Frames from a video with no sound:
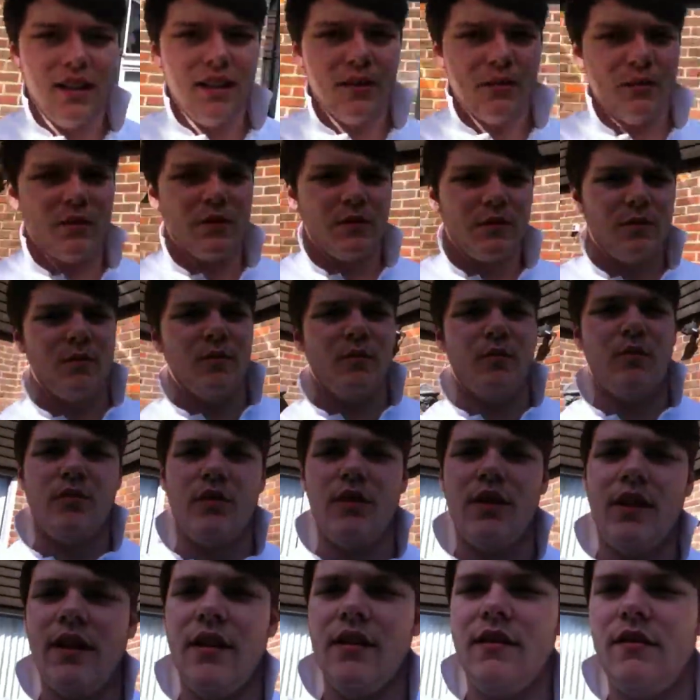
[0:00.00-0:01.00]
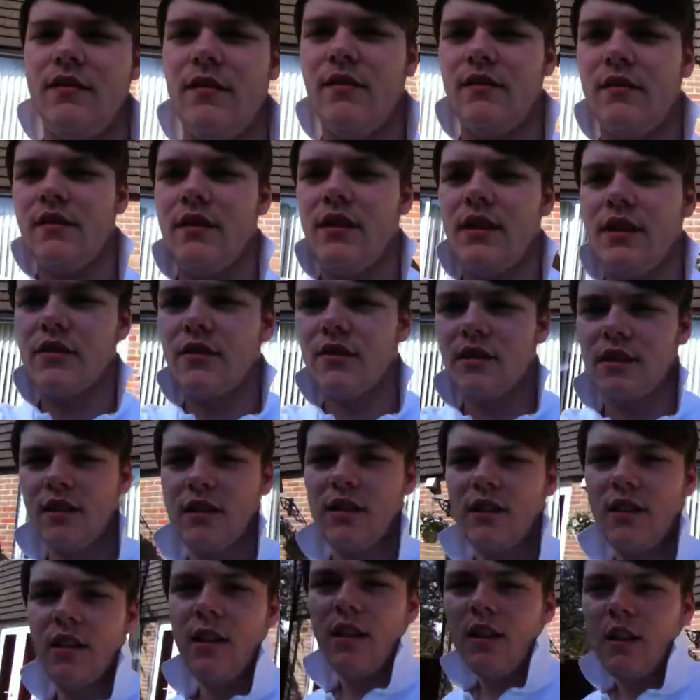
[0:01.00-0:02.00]
it was brilliant.
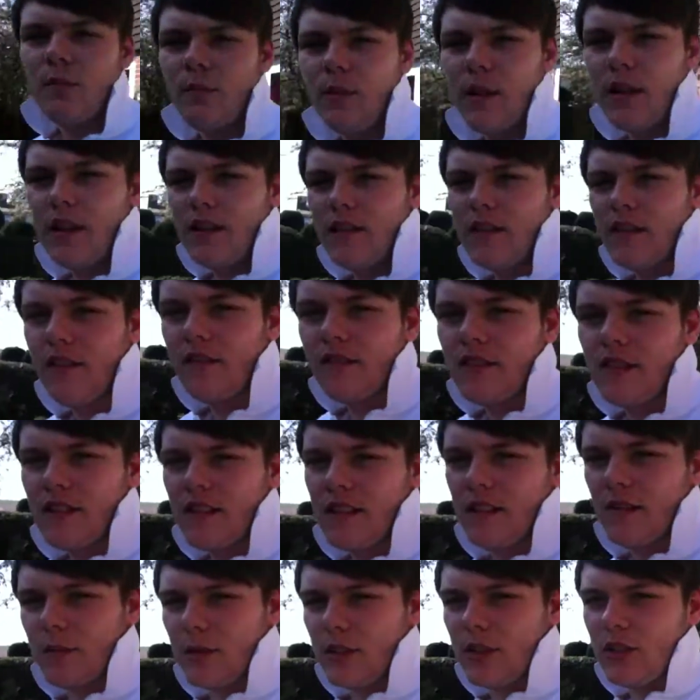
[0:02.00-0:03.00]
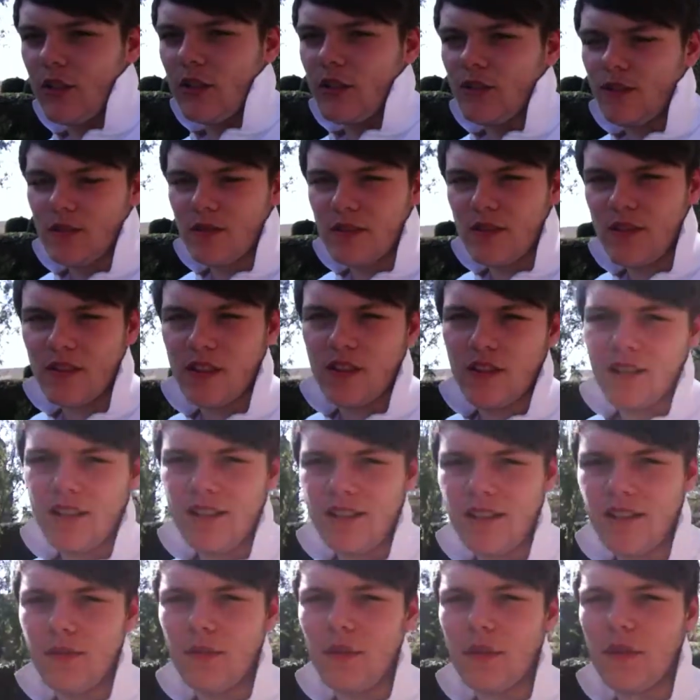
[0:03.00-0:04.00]
Literally, Becky Services is a McDonald's, so
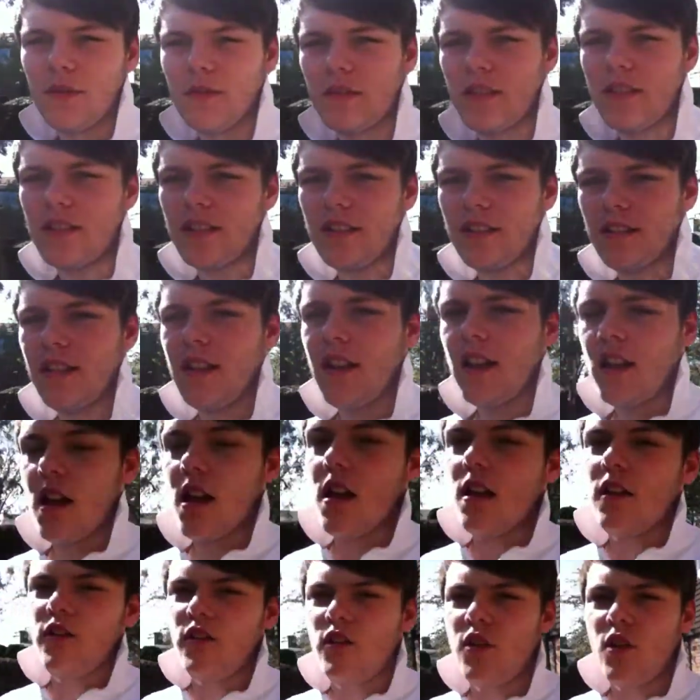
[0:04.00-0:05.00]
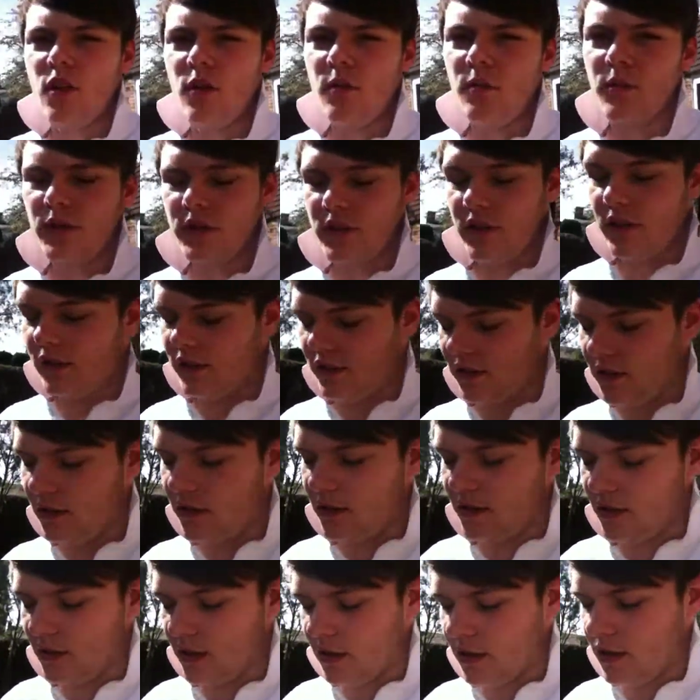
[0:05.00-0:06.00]
we all just nommed.
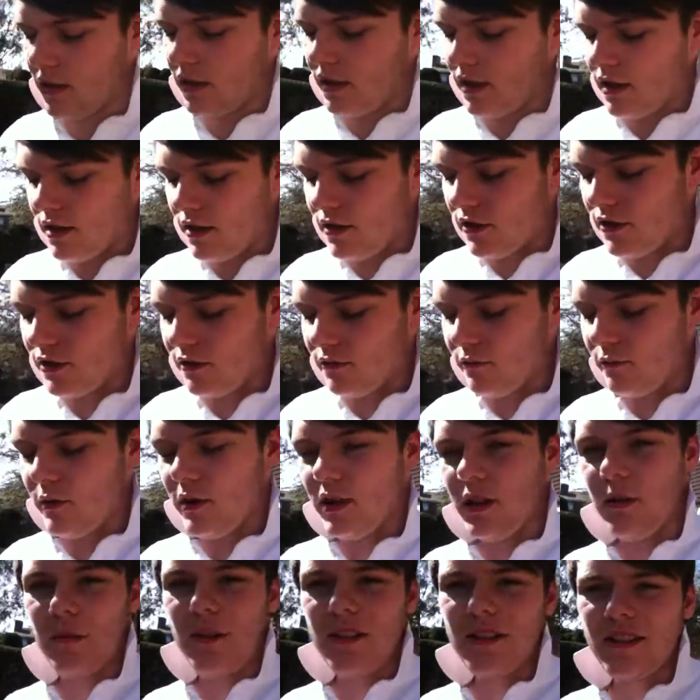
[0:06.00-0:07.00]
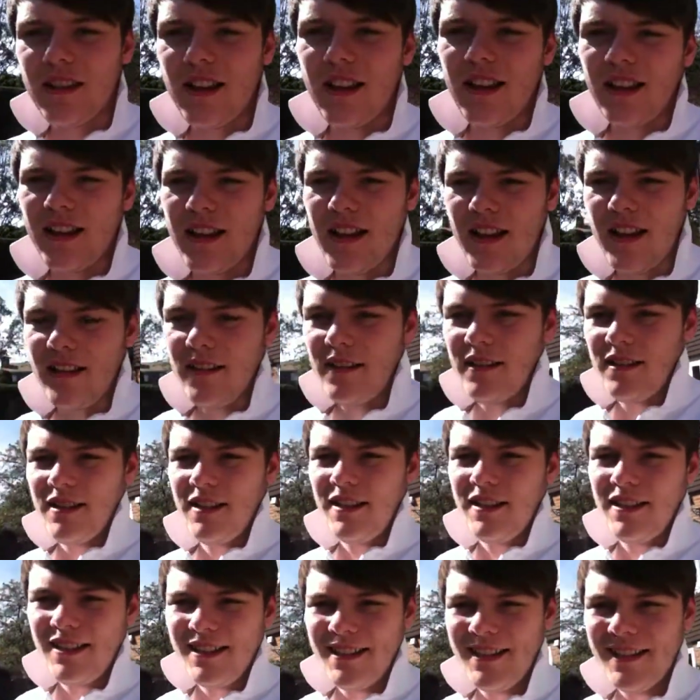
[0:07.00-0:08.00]
Shouldn't really be saying that
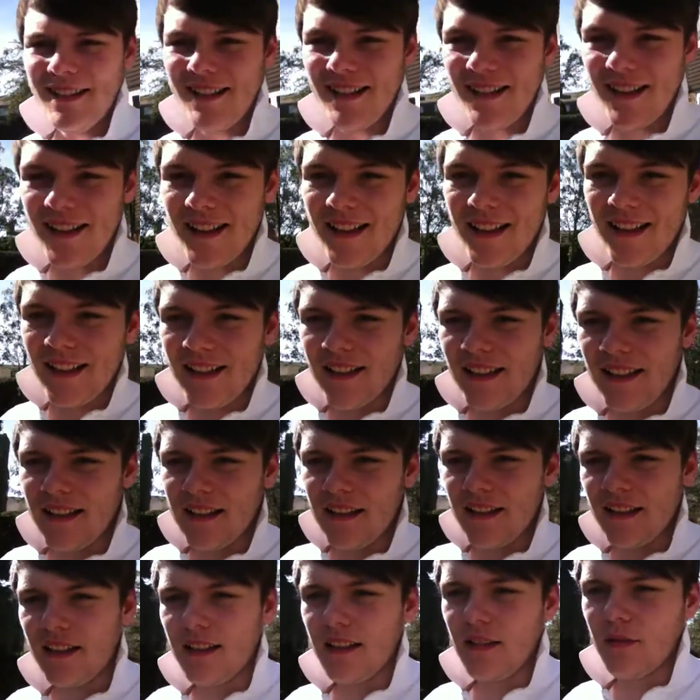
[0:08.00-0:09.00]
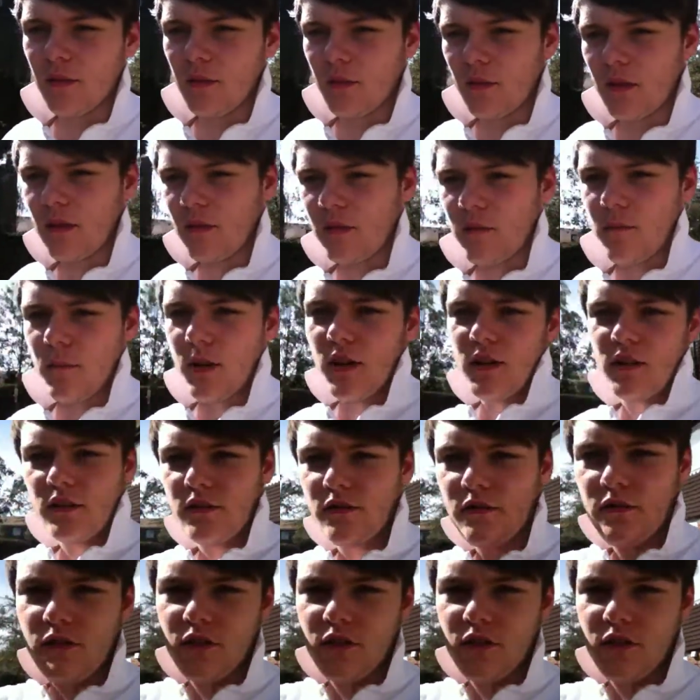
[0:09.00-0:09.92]
with my amazing